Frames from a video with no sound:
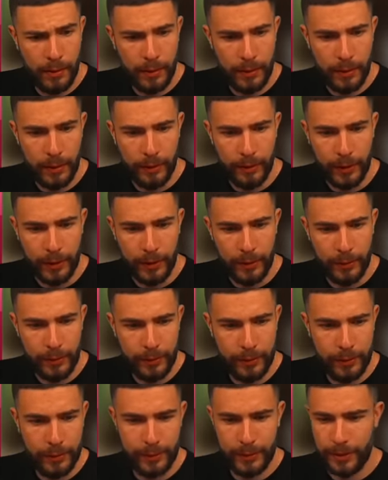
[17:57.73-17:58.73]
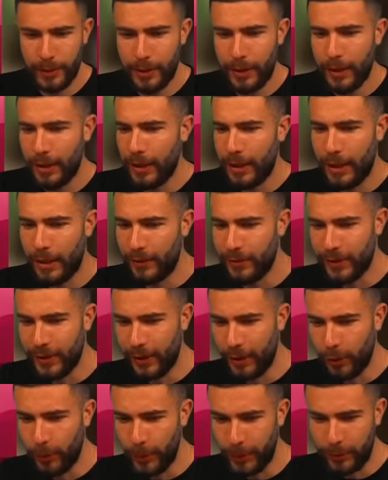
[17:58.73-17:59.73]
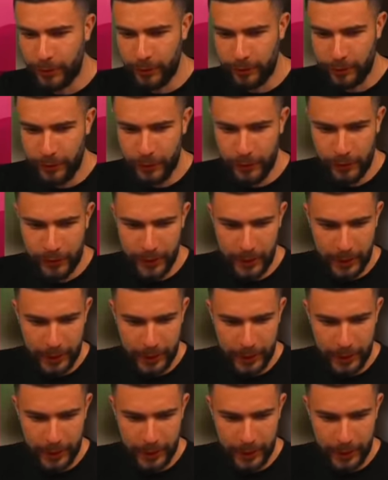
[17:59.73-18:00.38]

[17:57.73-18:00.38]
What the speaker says: There we go. I was a little bit confused there,